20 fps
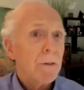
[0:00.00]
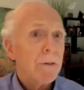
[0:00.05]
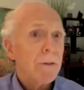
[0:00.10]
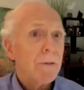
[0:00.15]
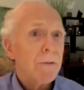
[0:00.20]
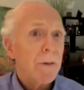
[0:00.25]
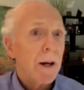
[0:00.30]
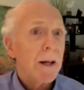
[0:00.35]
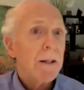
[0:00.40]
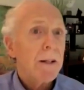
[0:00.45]
I
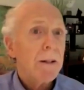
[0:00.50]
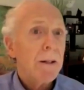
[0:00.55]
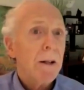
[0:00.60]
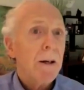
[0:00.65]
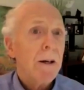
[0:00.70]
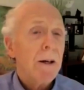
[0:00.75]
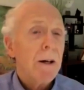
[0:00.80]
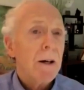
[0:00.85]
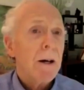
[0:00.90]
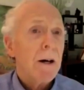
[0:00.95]
got out to
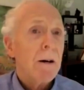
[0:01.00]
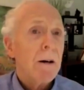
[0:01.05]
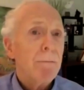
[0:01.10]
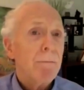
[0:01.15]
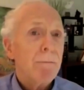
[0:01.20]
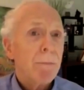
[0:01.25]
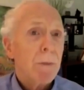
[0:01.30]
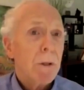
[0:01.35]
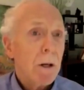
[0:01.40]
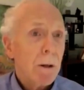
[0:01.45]
find
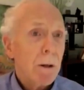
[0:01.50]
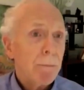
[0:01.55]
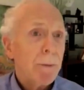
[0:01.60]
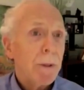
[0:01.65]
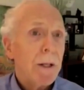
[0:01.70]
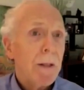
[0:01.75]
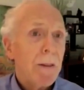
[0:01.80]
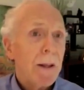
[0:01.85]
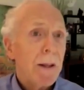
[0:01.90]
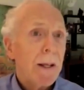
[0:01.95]
a
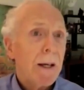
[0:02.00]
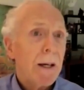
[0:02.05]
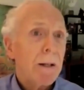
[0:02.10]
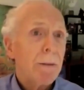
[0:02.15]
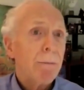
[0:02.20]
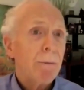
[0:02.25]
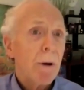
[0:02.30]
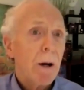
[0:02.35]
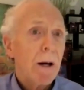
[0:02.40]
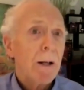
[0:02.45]
company
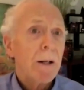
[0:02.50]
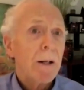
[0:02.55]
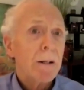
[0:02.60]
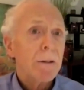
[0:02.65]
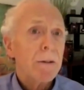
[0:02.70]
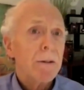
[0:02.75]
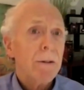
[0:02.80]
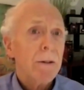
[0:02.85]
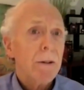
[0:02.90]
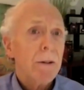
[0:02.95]
that had
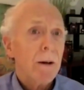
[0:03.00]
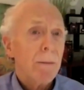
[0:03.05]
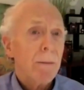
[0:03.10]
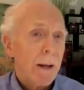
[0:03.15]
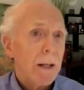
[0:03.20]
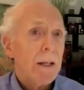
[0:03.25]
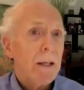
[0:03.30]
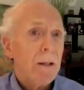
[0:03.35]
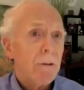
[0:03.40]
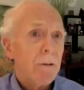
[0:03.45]

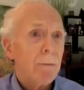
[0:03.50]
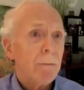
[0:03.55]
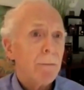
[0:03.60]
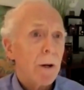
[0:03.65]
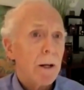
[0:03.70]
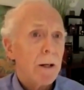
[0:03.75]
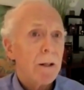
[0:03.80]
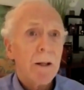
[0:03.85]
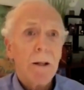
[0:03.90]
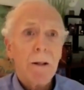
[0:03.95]
a
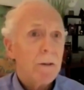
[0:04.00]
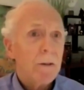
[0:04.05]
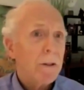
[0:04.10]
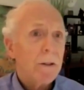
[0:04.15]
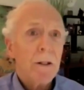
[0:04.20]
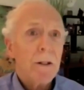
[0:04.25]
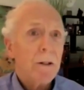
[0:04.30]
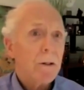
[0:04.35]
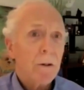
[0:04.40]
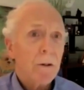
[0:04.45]
magnesium product
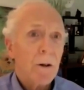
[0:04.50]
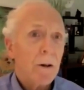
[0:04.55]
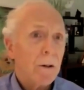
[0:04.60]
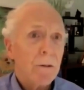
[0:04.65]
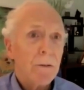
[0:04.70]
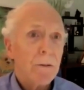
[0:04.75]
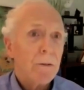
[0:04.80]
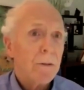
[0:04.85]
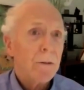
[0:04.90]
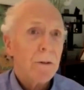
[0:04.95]
that
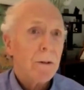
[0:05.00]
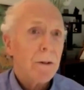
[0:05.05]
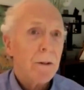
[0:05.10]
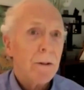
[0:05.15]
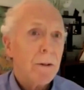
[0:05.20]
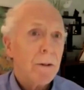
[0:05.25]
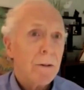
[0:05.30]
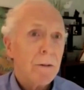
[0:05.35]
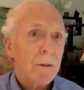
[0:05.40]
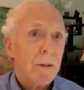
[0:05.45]
didn't cause
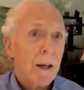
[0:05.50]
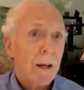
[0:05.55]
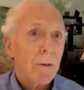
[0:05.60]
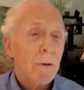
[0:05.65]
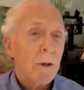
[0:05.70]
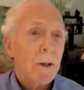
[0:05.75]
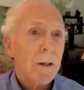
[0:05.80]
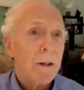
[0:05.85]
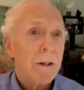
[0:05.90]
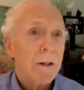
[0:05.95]

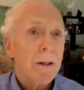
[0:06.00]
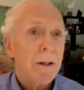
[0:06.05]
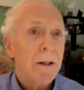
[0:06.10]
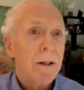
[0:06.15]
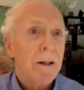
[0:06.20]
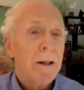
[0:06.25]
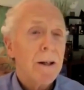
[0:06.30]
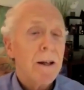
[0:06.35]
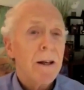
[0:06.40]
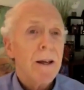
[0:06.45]

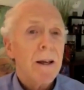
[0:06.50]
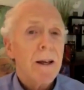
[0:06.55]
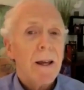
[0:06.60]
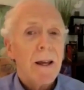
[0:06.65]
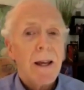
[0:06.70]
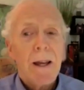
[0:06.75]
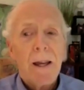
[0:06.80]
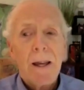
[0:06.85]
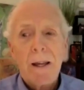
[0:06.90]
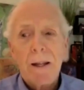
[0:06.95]
diarrhea.
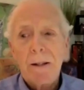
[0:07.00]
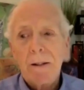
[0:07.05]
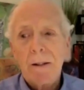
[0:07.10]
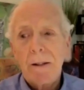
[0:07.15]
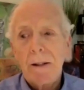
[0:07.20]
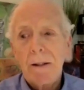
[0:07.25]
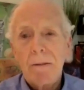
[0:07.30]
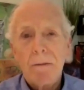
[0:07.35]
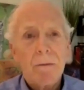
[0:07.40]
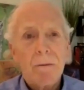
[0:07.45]

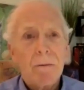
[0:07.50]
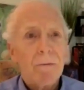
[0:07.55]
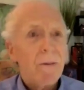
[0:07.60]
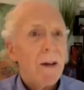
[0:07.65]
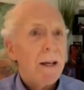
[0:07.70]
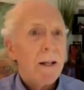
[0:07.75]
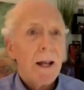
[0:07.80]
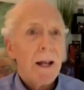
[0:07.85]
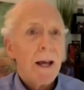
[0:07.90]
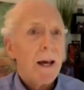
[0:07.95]
And
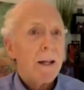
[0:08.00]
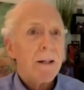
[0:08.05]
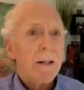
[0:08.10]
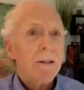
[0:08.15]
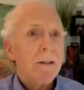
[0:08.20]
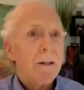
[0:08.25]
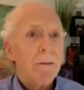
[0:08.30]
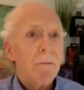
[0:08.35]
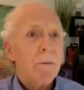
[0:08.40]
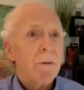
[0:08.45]
they
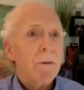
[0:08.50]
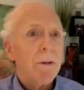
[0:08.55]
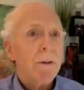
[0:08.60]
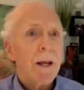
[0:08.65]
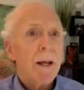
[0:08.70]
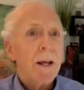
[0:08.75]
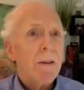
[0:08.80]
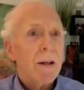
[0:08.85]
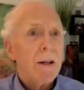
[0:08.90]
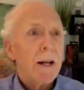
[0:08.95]
had it
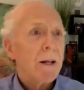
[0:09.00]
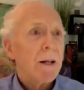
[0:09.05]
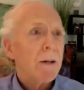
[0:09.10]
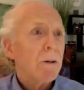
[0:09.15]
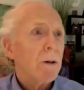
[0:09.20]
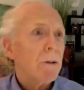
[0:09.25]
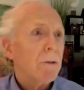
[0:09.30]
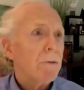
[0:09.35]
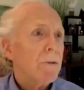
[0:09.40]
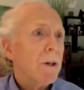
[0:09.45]
the day
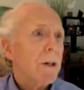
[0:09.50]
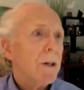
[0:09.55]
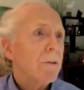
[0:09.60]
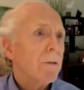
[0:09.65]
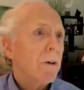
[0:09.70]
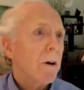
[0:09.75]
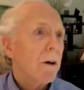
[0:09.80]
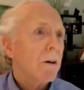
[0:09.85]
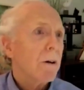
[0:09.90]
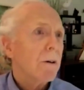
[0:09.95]
that I
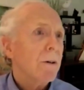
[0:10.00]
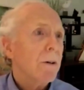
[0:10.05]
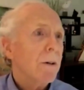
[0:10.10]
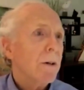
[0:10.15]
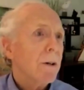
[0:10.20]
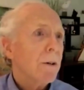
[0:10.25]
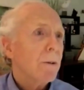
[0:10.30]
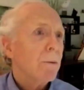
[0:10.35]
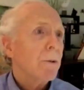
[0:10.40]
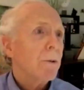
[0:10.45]
called
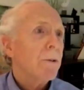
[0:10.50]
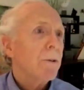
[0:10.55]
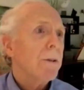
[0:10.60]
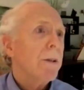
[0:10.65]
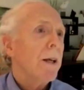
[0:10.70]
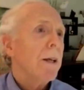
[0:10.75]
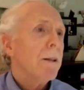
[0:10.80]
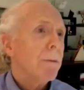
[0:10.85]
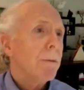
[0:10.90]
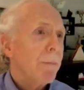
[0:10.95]
Jigsaw
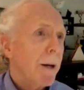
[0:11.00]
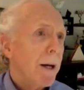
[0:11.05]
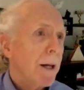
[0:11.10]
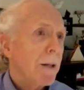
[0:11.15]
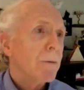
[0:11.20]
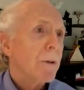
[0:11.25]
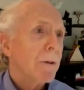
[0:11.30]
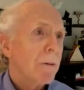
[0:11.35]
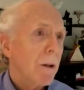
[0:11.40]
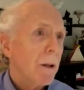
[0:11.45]
was the day
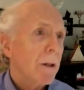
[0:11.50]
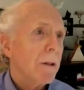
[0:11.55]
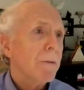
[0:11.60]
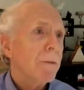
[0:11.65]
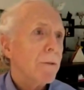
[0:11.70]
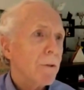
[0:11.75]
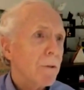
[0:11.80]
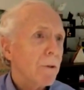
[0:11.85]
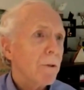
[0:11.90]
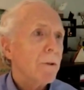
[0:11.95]
that Patrick
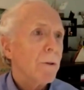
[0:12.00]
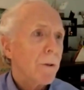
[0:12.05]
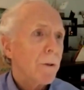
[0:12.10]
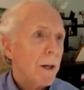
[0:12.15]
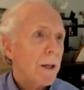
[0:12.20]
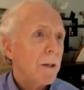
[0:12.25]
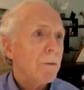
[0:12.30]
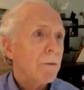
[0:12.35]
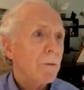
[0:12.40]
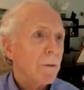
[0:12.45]
Sullivan
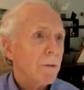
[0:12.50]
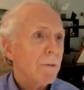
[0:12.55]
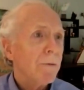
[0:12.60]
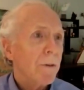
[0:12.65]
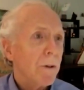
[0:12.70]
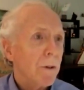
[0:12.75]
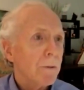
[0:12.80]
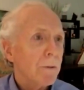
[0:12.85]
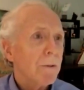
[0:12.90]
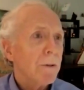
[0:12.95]
Jr.
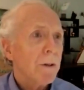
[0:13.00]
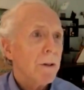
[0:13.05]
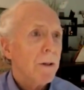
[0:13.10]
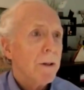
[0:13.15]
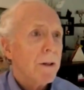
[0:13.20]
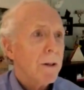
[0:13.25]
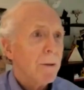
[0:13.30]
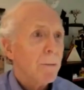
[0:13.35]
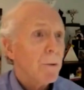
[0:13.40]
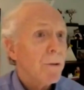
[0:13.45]
answered the phone.
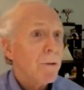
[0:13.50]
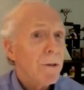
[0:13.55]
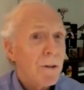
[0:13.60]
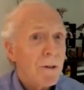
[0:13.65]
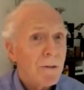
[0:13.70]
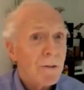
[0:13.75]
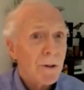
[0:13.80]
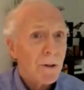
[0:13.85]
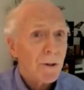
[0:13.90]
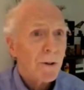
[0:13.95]

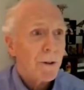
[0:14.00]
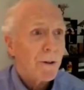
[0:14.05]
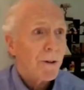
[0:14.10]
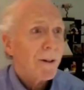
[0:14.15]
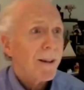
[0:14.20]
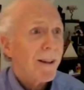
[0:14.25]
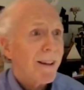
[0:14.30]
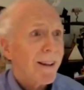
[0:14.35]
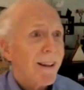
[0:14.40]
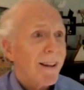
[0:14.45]
It was his
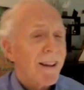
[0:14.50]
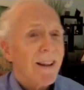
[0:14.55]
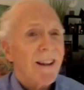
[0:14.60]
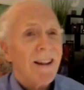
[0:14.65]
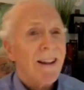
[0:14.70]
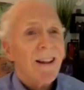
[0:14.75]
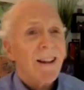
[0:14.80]
turn.